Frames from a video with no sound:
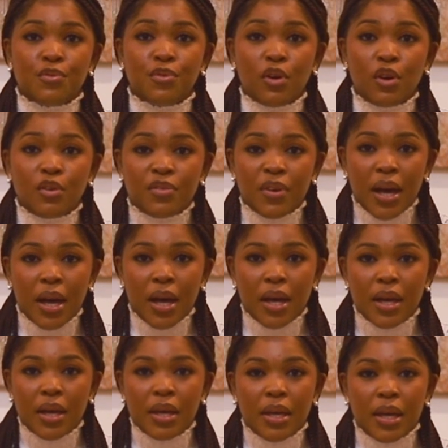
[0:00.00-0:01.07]
vulva
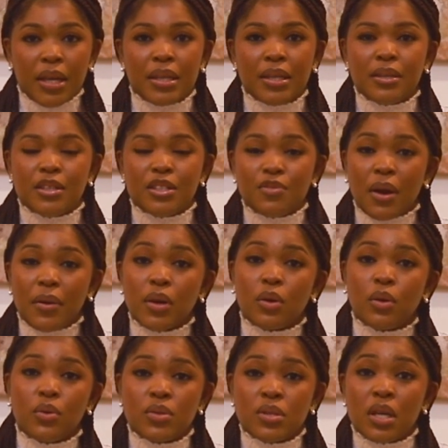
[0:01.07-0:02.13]
and is very
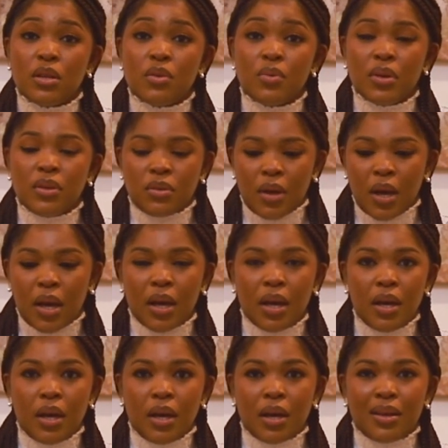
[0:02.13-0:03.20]
close to the urethra,
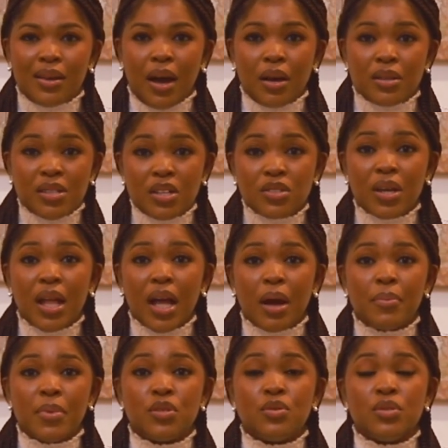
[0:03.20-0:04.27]
our sexual
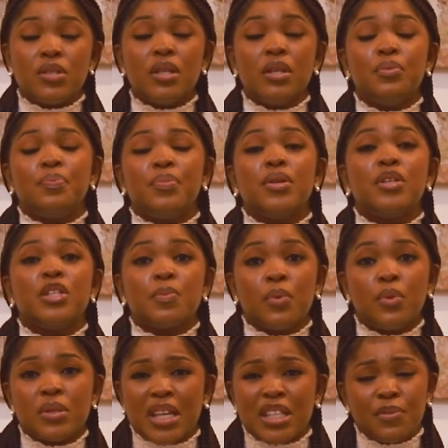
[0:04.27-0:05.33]
habits usually
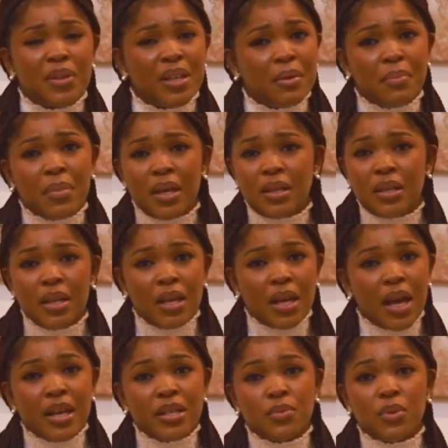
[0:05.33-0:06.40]
predispose us. For the men,
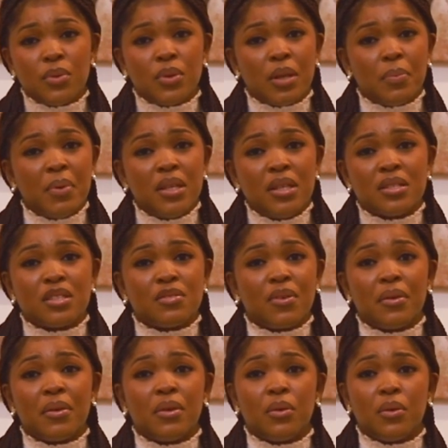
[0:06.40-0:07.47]
as we know, the penis is
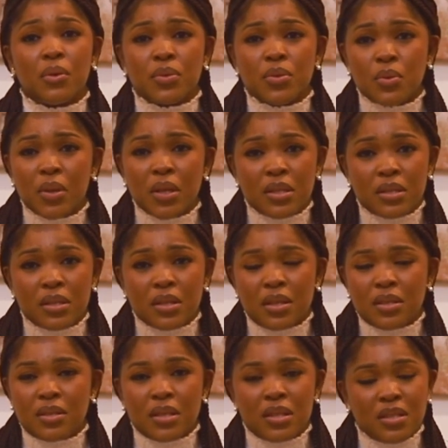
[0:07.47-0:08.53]
very long, so
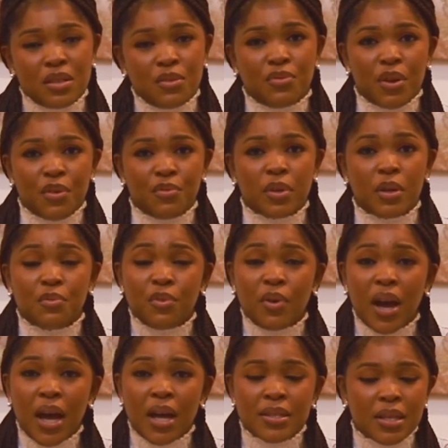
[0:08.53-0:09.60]
it's different for them. For
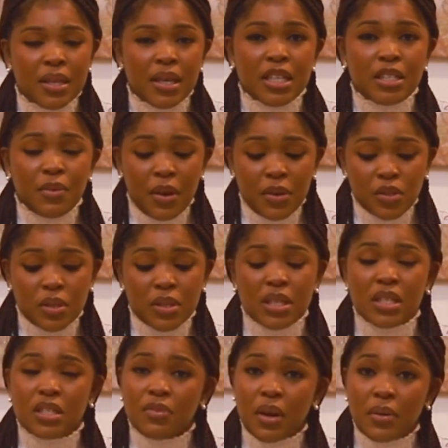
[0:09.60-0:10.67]
us, it's very short and it's